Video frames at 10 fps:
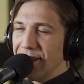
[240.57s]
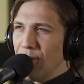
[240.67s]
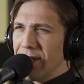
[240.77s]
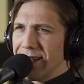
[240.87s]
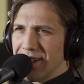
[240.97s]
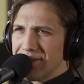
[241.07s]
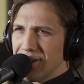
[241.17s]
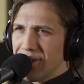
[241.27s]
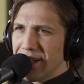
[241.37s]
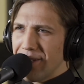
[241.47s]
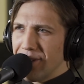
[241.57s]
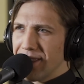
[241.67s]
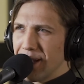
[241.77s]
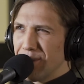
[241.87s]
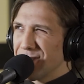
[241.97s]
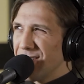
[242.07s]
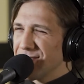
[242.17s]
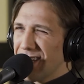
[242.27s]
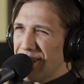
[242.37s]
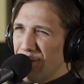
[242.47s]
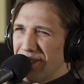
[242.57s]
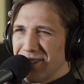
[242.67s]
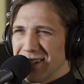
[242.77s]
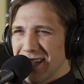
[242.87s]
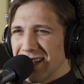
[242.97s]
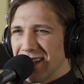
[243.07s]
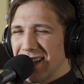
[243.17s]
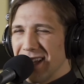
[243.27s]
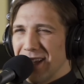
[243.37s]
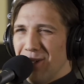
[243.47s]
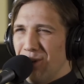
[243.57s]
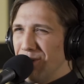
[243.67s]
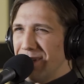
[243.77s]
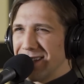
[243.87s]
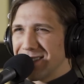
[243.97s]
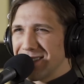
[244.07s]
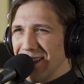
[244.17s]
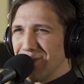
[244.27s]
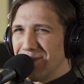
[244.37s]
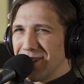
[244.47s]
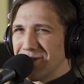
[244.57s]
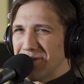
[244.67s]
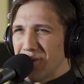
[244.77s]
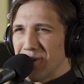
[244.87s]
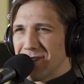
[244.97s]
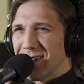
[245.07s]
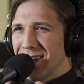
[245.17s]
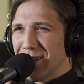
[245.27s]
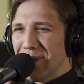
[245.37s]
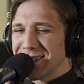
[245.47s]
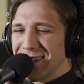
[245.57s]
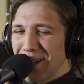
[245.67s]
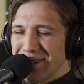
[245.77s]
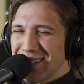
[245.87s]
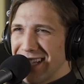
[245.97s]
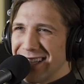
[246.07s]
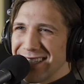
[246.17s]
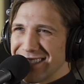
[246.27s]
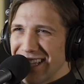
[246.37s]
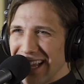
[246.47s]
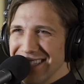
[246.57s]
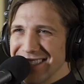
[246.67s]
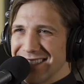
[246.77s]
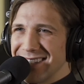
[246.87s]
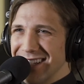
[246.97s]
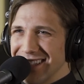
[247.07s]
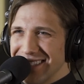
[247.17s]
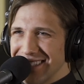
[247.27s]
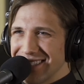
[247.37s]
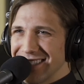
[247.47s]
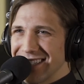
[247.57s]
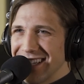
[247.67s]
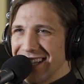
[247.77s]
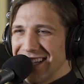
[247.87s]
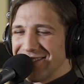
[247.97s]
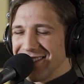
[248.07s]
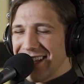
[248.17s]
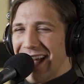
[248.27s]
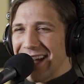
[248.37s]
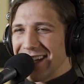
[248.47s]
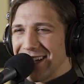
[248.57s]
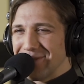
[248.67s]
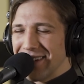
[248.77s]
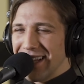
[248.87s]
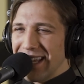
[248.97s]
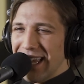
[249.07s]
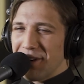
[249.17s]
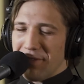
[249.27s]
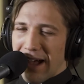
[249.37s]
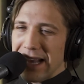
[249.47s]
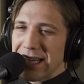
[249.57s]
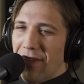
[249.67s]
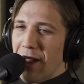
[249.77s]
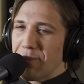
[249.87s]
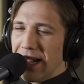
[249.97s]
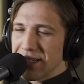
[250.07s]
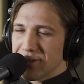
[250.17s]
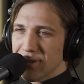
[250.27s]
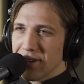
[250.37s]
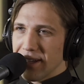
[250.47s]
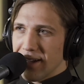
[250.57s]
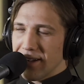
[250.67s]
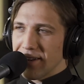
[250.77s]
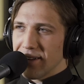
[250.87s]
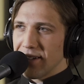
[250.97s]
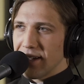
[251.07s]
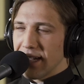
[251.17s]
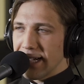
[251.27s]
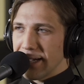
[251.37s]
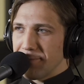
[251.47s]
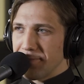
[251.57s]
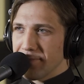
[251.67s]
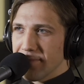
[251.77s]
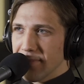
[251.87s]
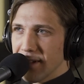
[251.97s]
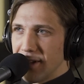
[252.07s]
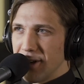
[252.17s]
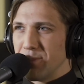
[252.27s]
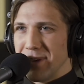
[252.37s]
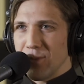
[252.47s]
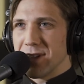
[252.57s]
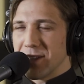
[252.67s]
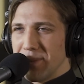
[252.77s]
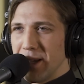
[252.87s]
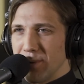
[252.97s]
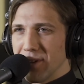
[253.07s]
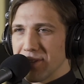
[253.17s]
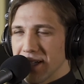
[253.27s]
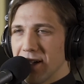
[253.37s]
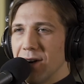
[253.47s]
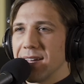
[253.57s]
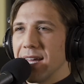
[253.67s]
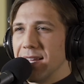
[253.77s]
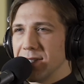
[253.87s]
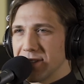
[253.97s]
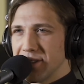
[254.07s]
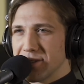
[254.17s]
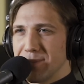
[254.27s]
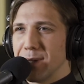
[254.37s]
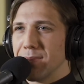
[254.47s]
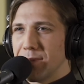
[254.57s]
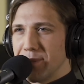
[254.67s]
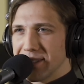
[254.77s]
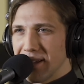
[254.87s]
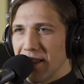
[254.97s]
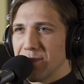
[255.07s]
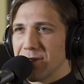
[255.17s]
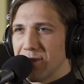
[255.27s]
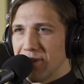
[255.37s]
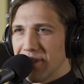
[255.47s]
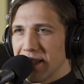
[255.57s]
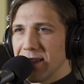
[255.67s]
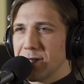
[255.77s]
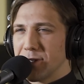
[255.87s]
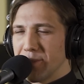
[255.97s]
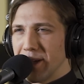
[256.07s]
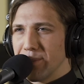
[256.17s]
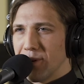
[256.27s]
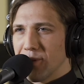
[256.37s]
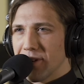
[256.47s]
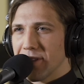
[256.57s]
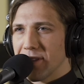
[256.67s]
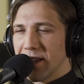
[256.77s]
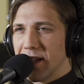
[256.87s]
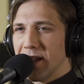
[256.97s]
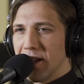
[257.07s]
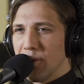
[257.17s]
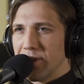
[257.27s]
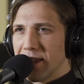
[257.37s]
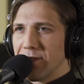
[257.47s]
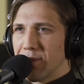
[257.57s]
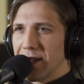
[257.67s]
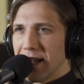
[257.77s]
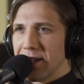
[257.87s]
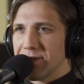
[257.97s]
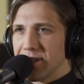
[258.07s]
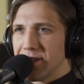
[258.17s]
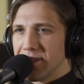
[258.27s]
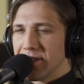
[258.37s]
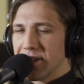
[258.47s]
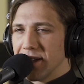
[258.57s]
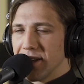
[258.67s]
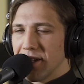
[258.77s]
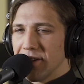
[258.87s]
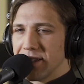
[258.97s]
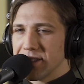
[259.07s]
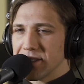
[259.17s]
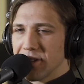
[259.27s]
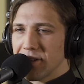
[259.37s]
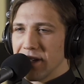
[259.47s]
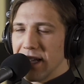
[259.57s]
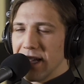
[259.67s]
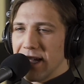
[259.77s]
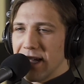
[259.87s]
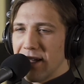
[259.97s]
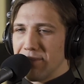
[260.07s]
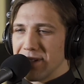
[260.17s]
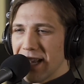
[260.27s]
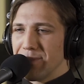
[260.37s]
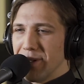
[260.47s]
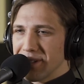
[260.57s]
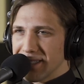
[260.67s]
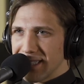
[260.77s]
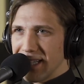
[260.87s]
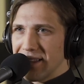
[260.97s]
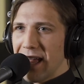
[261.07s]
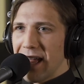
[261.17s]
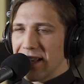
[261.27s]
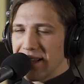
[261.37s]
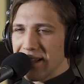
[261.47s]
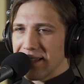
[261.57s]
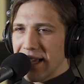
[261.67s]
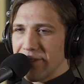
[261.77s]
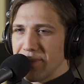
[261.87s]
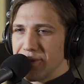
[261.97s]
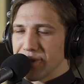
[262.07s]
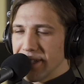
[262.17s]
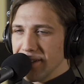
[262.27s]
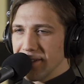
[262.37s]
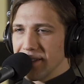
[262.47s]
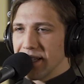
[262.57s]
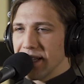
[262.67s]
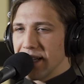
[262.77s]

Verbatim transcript: you want to give the Lord everything, but you're also kind of wondering like, who am I celibate for? You know, am I celibate to take this test? You know, like this doesn't really add up. And finally, on that pastoral year, um, you know, being with the people, it was like, okay, these are these are the people I'm going to be celibate for. Like these are the people worth with giving my life to. You know, and so um, to kind of be able to see that and to have it be real